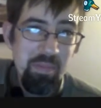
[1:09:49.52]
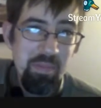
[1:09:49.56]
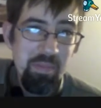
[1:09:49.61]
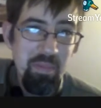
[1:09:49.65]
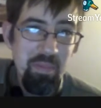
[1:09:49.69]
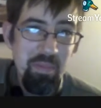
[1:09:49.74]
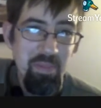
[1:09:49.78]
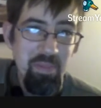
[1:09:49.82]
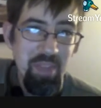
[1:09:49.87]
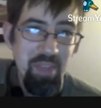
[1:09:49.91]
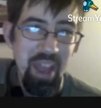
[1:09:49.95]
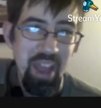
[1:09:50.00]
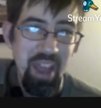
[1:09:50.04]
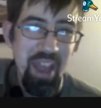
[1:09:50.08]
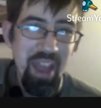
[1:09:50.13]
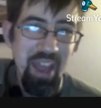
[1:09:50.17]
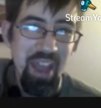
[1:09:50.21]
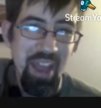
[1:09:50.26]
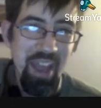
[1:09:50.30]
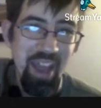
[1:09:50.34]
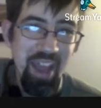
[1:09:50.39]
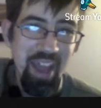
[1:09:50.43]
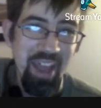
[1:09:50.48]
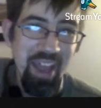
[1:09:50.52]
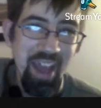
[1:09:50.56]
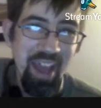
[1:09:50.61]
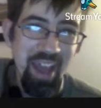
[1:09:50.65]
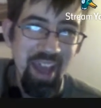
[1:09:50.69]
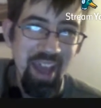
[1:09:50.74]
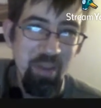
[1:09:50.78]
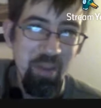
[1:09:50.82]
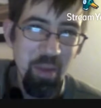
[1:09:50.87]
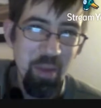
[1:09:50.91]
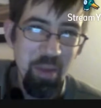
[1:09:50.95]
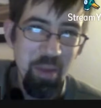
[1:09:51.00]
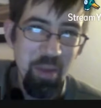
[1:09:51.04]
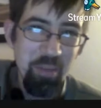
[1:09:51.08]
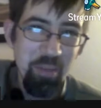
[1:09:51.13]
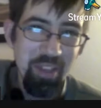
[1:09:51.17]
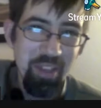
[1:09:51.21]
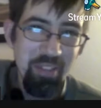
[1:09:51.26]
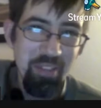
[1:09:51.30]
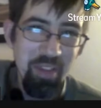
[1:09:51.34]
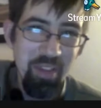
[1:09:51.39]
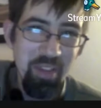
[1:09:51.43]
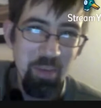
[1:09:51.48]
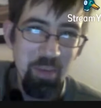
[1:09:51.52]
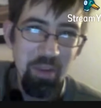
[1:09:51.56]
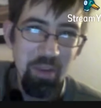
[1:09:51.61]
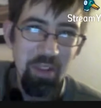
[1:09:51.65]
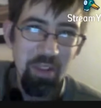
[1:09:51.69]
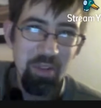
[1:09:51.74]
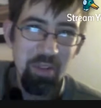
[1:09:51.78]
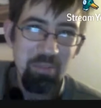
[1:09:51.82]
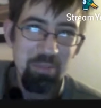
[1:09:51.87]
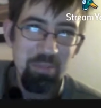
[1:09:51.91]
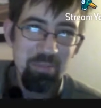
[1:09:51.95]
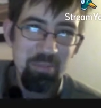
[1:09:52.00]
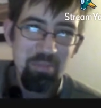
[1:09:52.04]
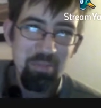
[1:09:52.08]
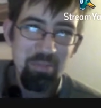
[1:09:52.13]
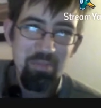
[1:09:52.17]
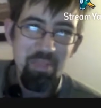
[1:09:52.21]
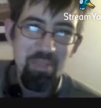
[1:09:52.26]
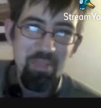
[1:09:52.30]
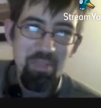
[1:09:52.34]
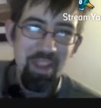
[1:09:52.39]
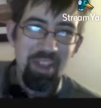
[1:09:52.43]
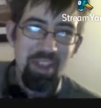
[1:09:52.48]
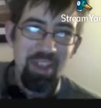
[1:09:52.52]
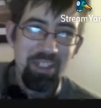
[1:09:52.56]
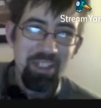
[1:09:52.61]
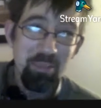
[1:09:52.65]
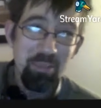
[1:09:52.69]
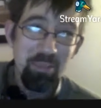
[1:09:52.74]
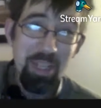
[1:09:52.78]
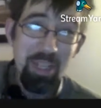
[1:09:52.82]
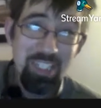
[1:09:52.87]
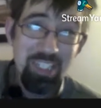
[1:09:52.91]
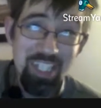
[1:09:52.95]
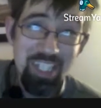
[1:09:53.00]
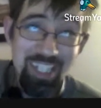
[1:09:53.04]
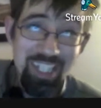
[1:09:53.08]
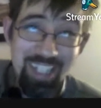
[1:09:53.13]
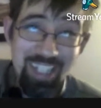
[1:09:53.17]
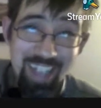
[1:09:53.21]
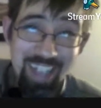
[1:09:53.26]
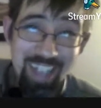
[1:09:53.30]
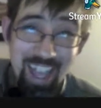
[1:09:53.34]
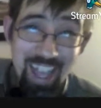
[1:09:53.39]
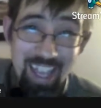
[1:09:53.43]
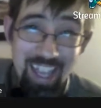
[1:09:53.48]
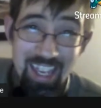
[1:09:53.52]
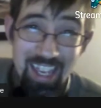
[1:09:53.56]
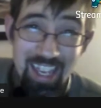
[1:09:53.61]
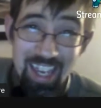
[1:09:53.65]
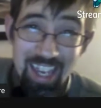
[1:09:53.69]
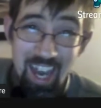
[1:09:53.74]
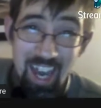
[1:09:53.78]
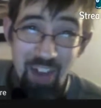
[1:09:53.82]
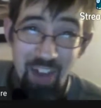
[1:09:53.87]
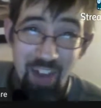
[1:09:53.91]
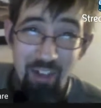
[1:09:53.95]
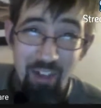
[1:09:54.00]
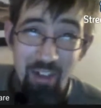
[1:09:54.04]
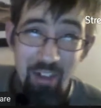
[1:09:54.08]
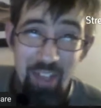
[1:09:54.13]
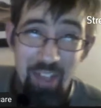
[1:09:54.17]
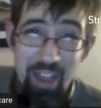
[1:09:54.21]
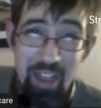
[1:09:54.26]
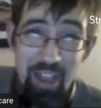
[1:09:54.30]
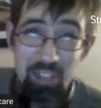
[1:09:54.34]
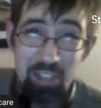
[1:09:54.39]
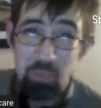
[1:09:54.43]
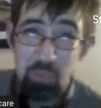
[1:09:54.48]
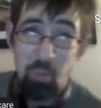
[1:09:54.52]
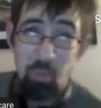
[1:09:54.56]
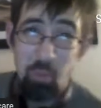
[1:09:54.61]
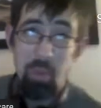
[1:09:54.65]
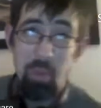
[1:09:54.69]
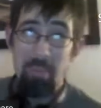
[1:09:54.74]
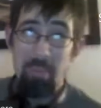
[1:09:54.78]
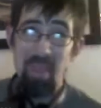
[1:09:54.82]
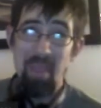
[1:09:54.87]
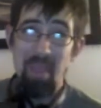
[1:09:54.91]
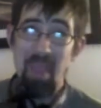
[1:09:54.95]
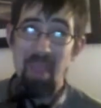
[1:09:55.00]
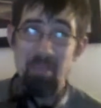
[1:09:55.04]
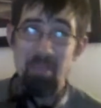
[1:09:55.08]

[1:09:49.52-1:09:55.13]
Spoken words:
I would leave that one alone. Especially today, of all days, where we may